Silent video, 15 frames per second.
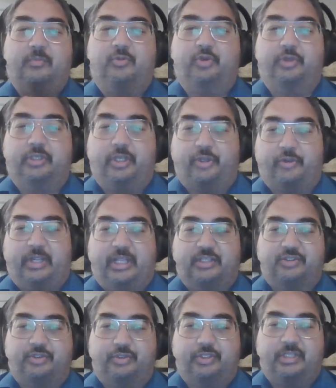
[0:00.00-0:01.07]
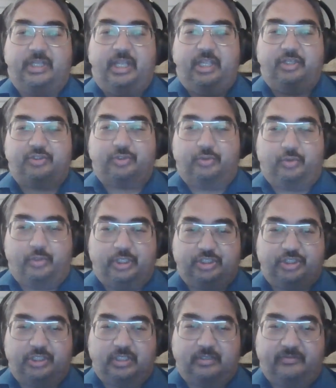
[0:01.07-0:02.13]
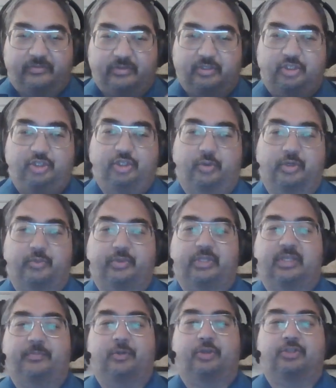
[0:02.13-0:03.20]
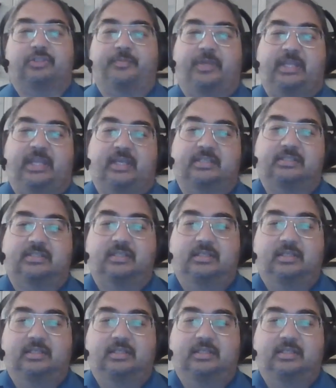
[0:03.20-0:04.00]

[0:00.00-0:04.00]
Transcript: to another answer to the age old question of do you know what really burns my ass?